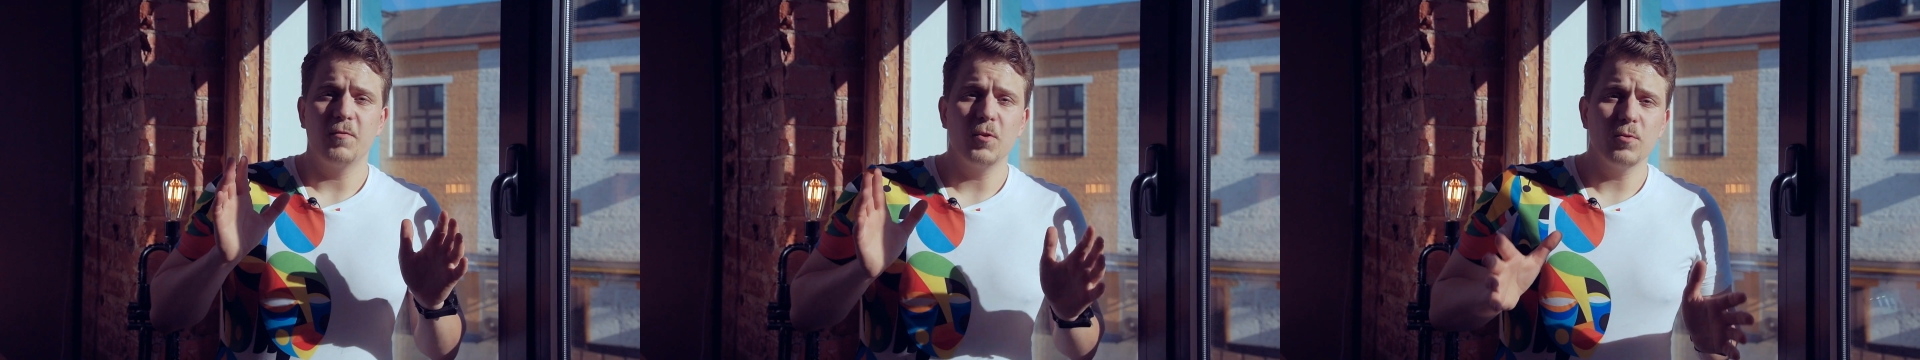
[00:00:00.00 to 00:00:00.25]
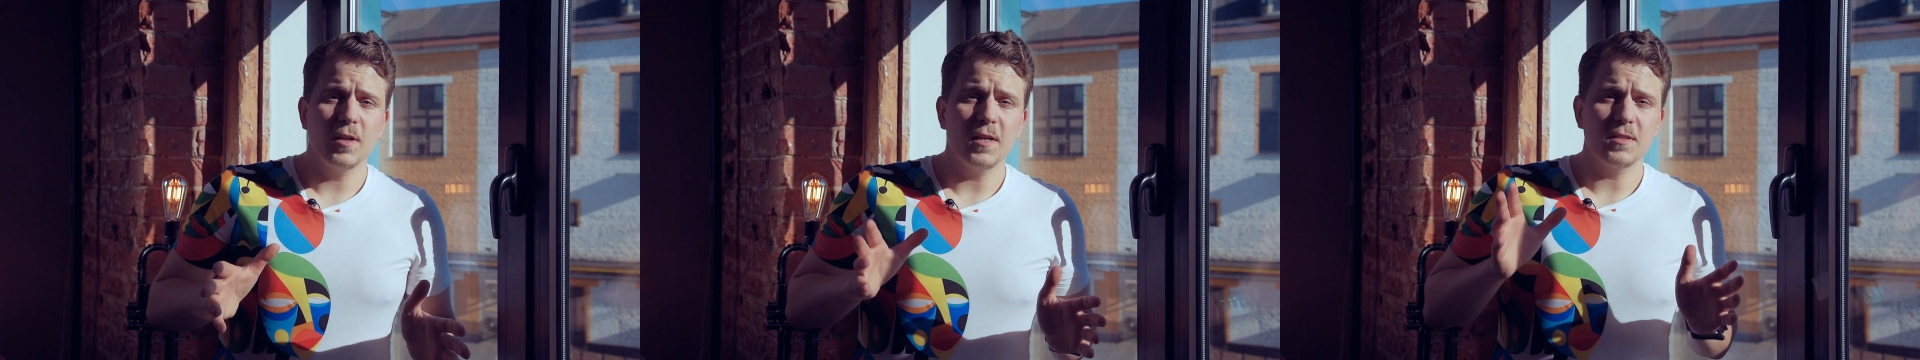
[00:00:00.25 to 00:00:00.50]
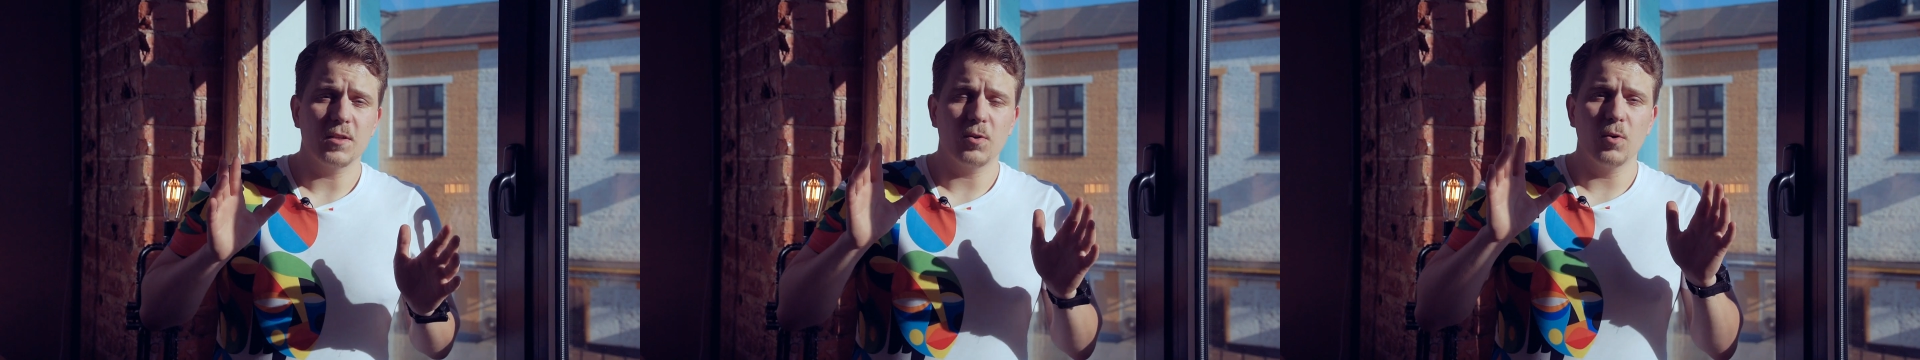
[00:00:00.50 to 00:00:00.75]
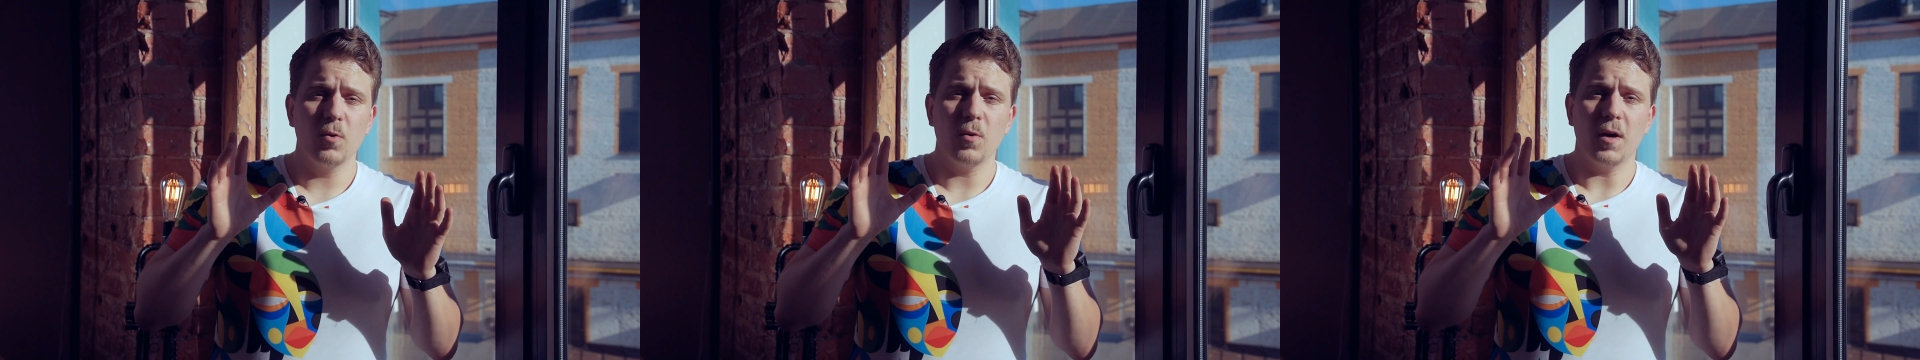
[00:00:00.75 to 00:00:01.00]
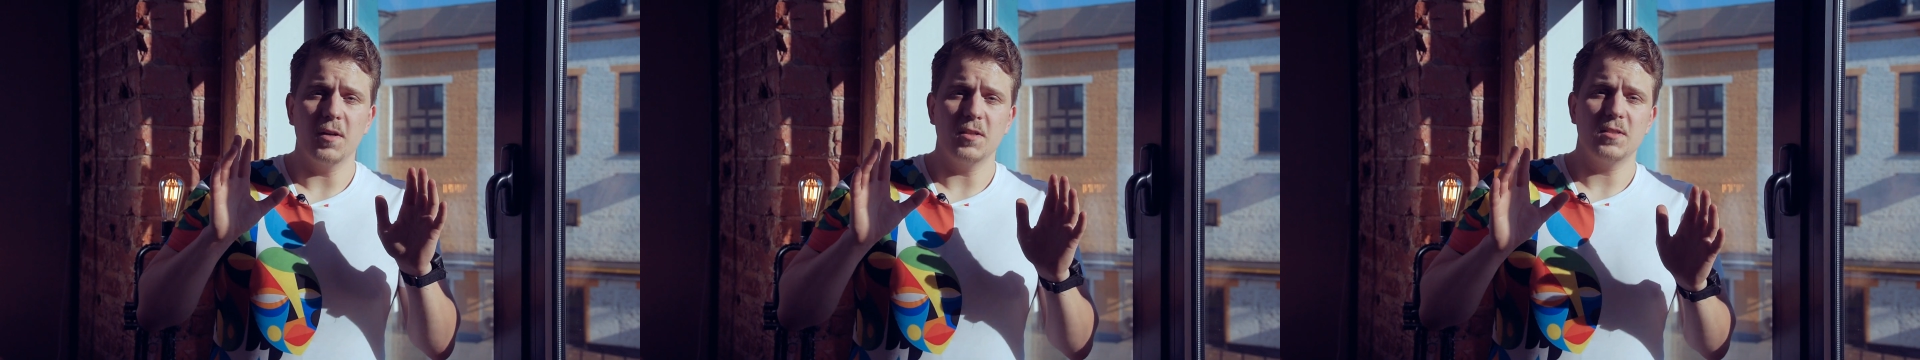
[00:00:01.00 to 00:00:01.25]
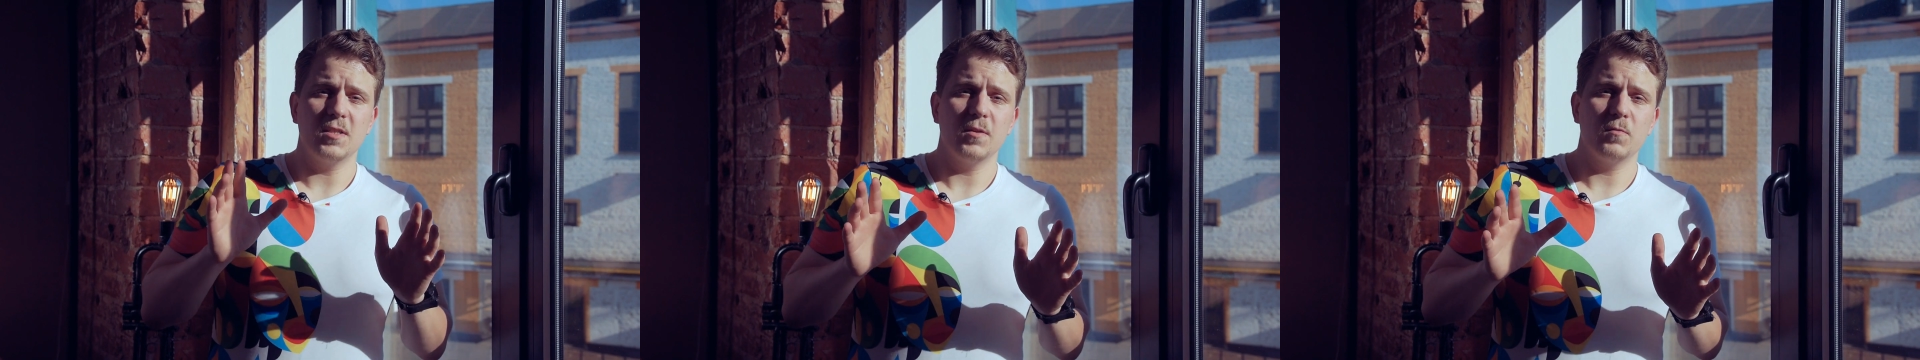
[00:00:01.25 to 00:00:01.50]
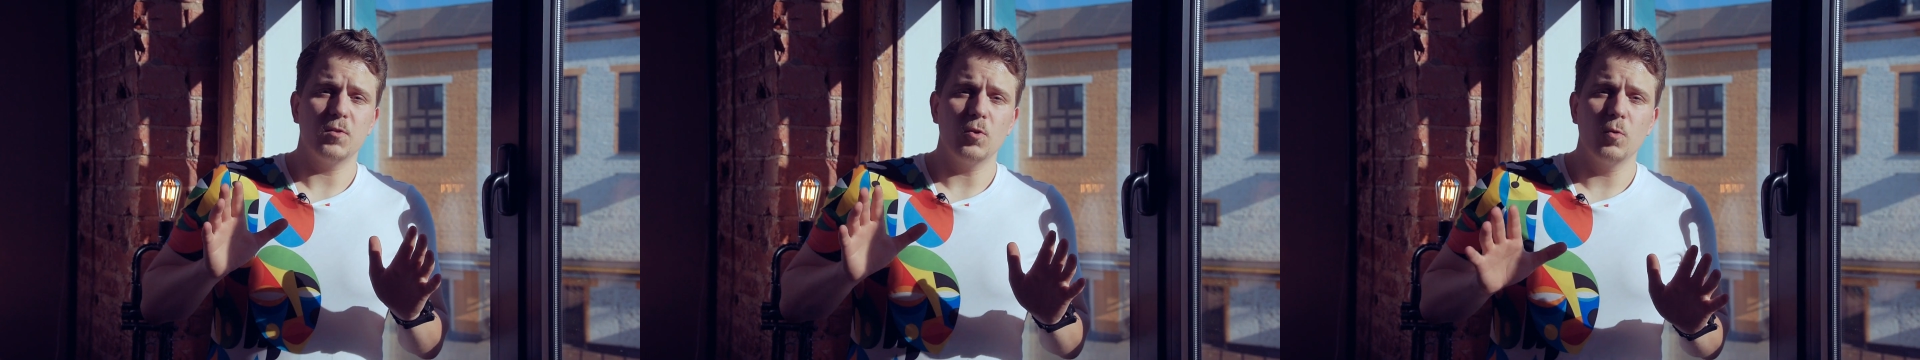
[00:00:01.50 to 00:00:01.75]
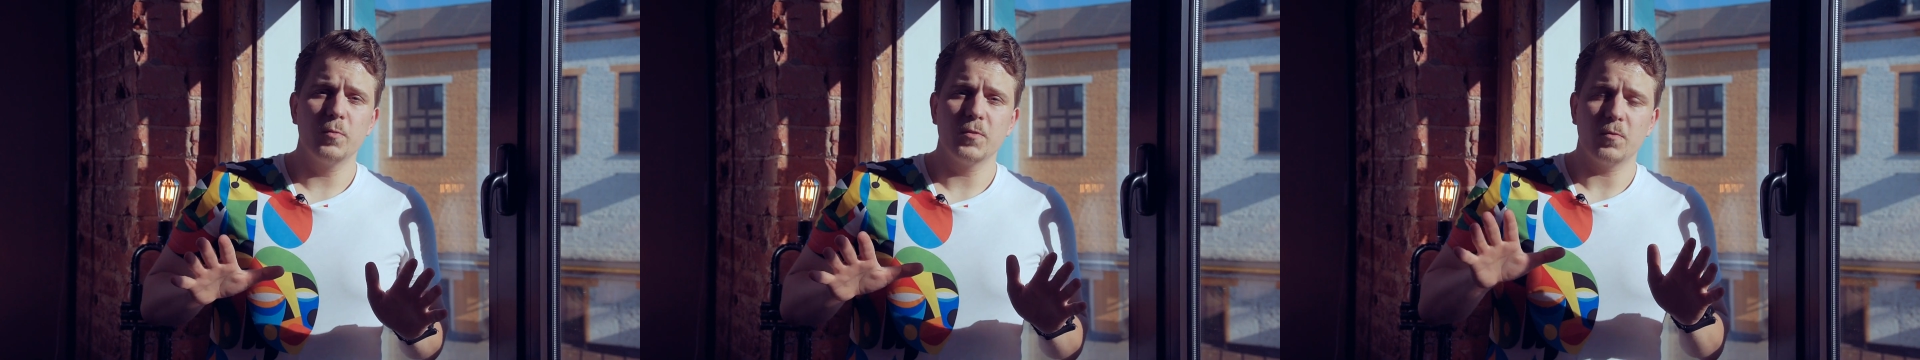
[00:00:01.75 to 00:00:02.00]
A few days ago I received
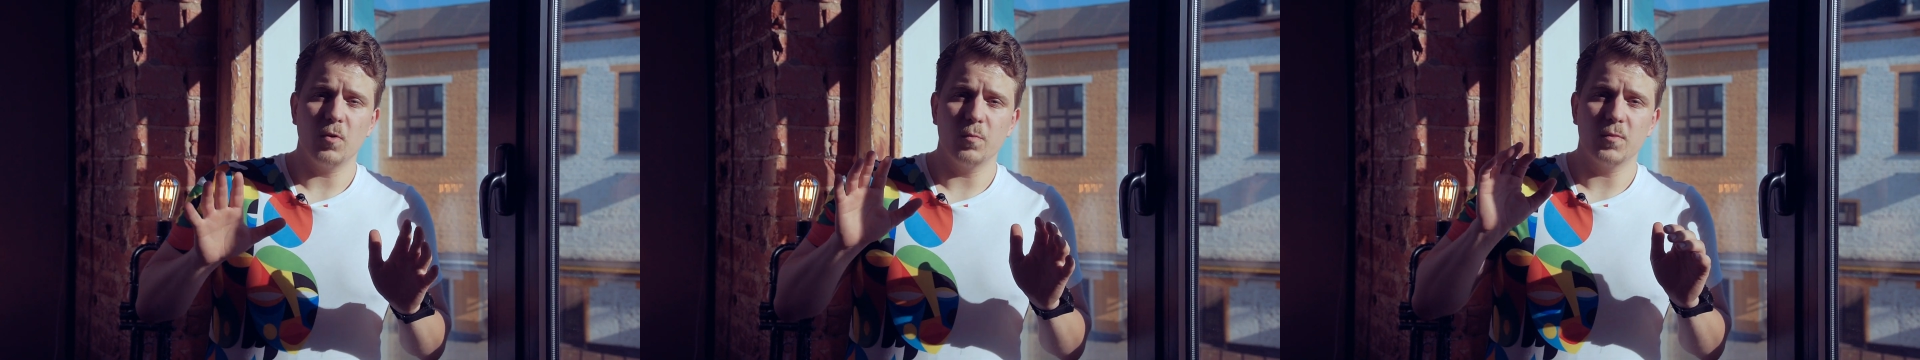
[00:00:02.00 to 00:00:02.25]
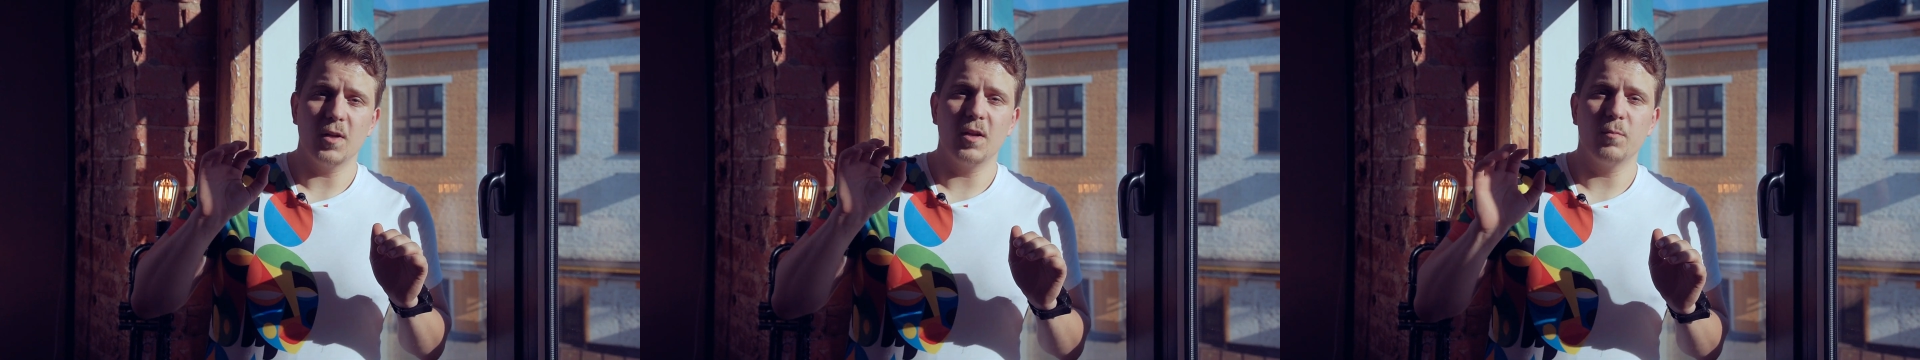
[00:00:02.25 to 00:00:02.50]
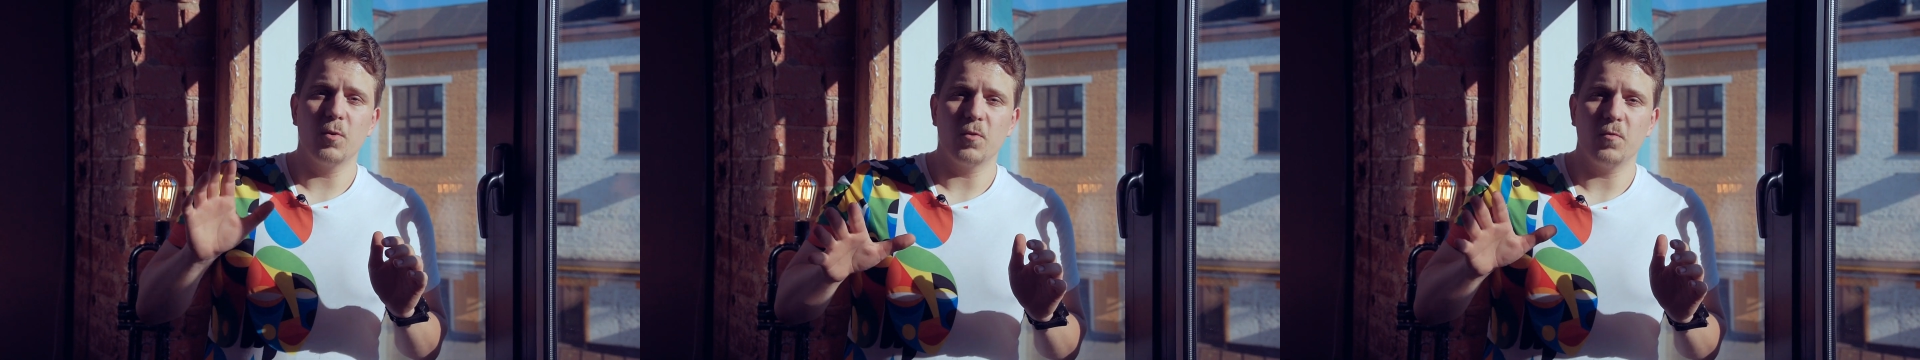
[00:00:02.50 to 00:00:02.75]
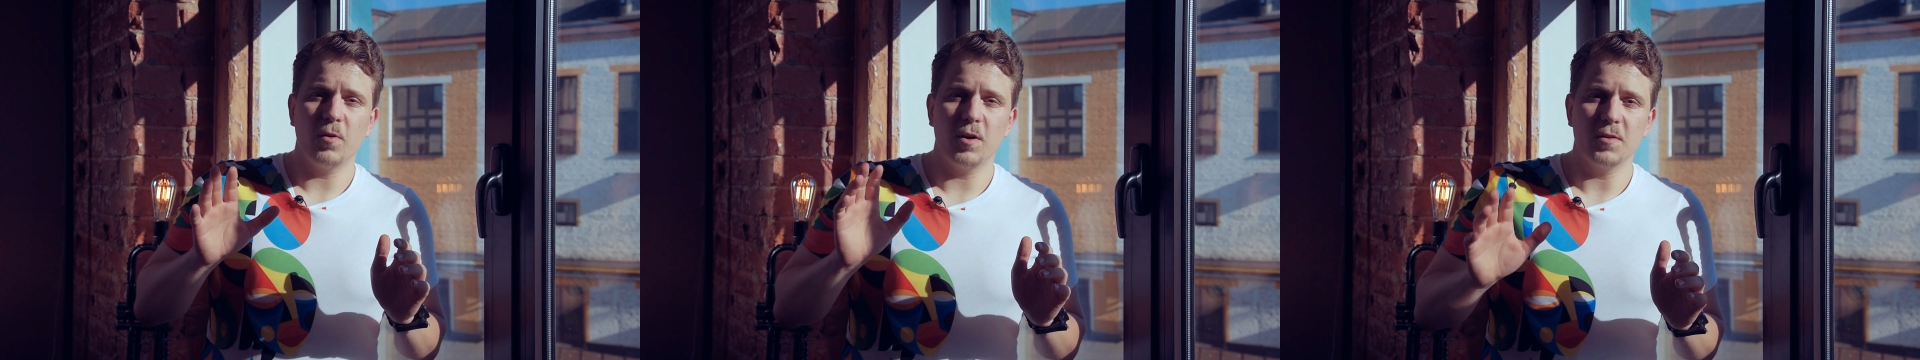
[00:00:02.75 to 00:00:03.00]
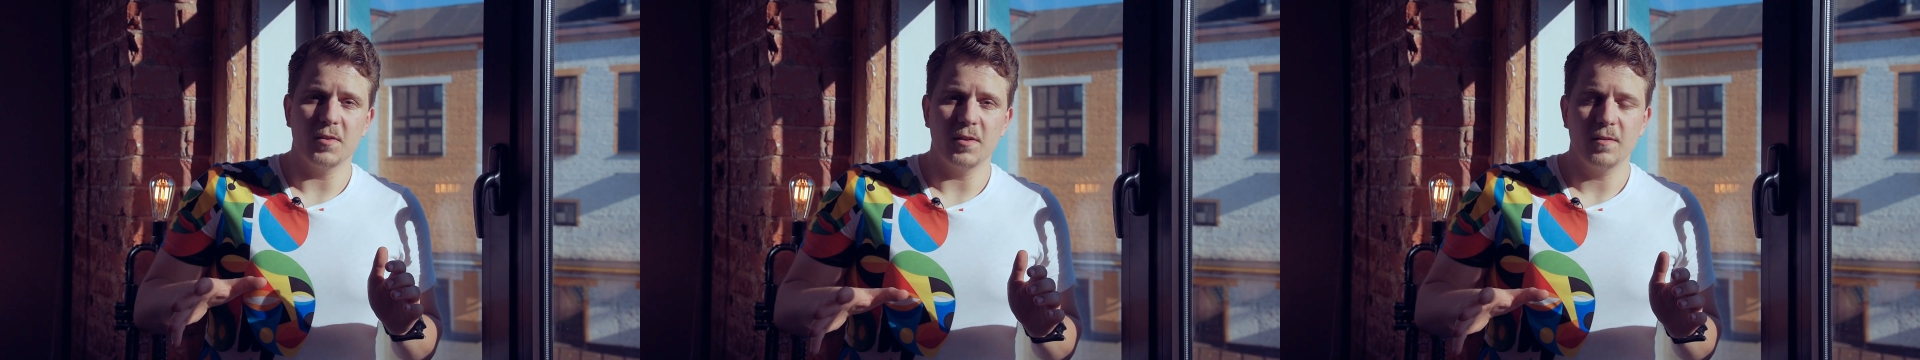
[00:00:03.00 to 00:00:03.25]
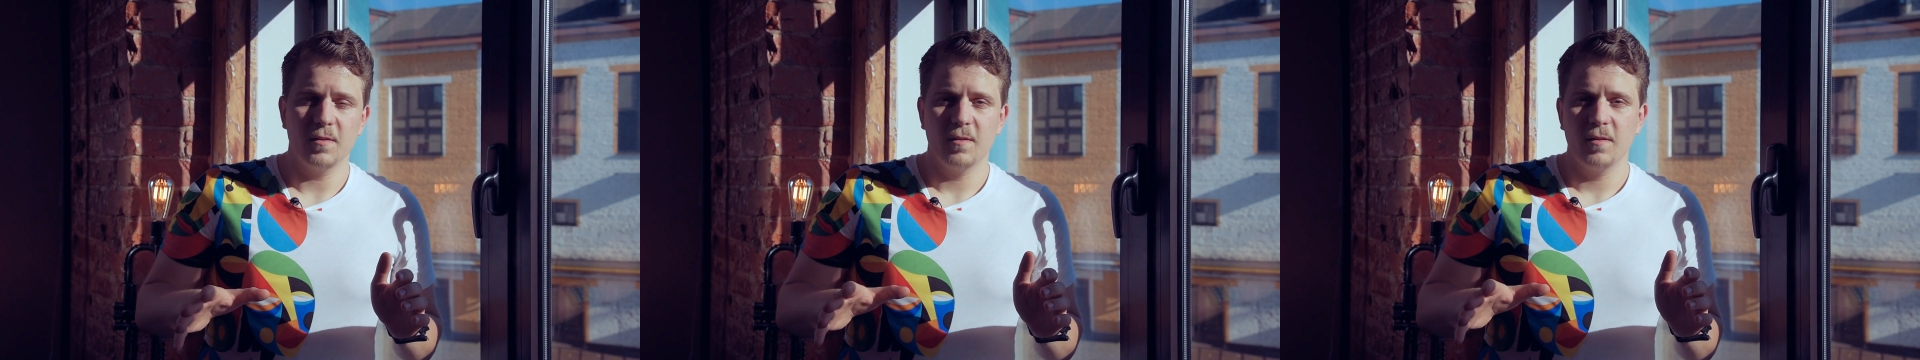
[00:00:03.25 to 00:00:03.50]
tubes from Dalibor Farny